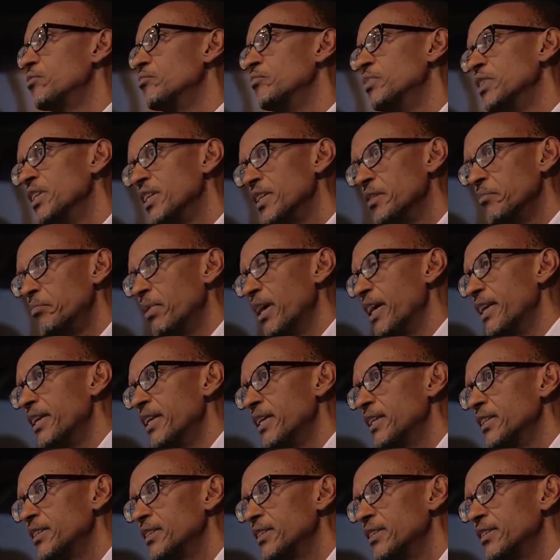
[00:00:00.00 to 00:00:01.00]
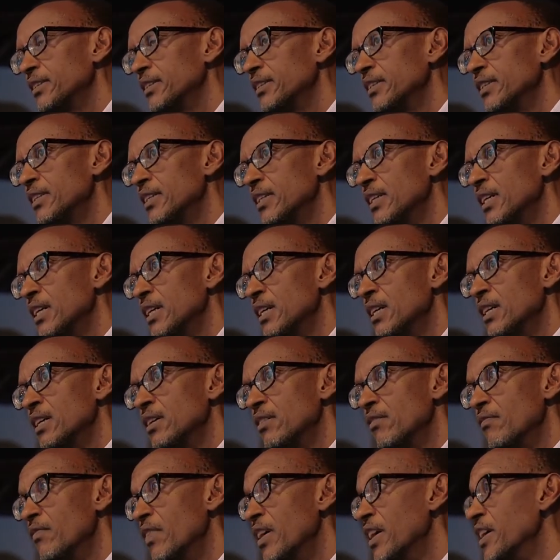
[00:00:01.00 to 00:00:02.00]
to be independent.
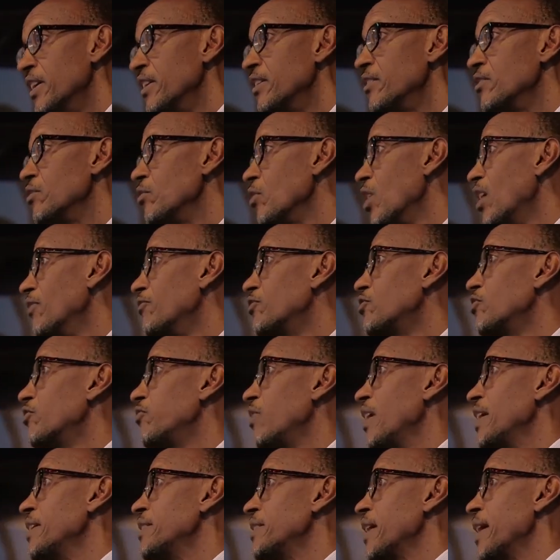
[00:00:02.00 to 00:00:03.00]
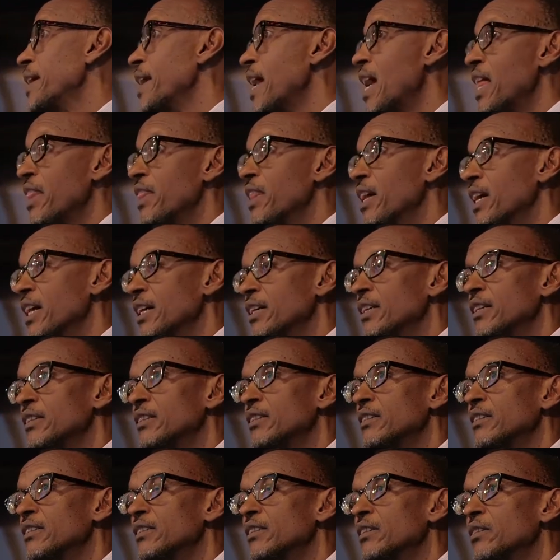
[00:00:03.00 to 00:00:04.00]
Then you have to fight another
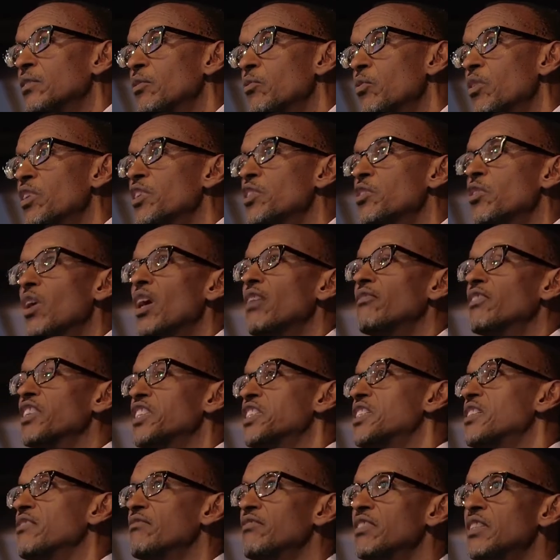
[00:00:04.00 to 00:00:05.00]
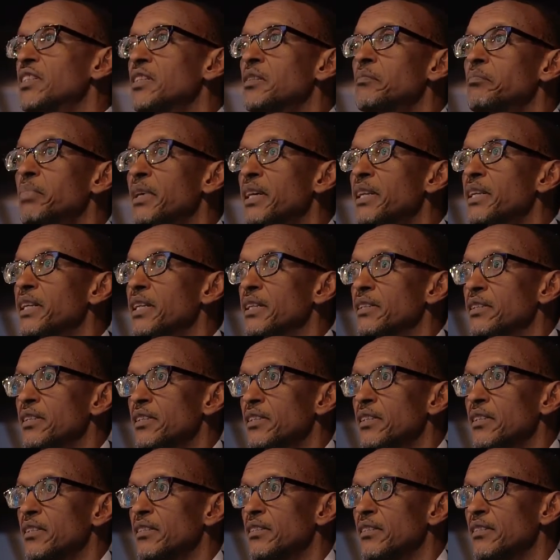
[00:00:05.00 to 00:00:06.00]
when you have achieved
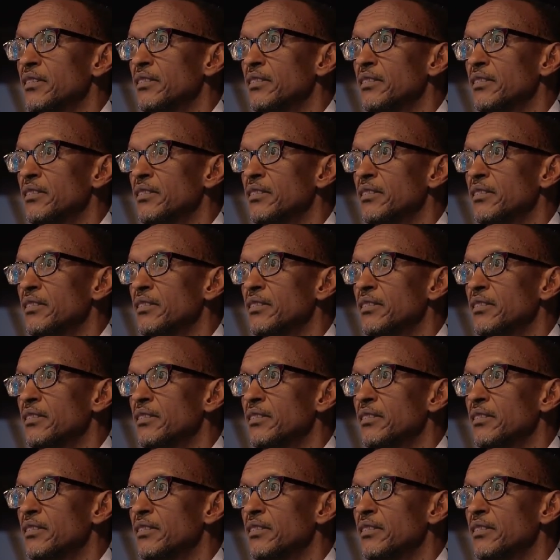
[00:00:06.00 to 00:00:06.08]
independence.